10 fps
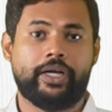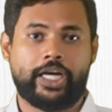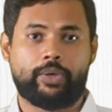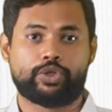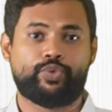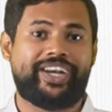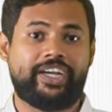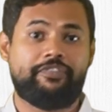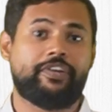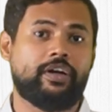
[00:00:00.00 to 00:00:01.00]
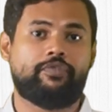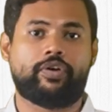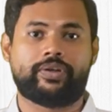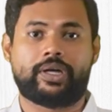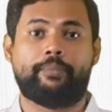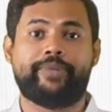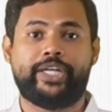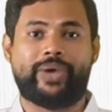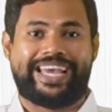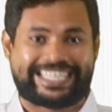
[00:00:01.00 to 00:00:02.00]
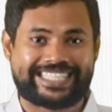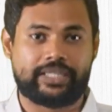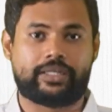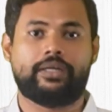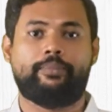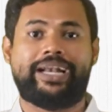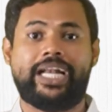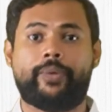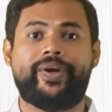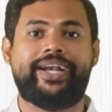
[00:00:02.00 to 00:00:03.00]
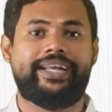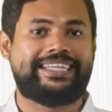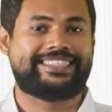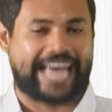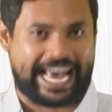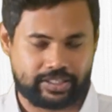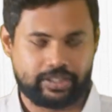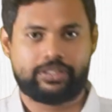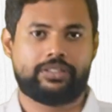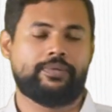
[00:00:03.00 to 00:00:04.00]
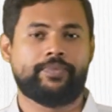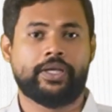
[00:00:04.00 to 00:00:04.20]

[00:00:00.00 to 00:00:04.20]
it was very difficult for the company to exit by liquidating its assets.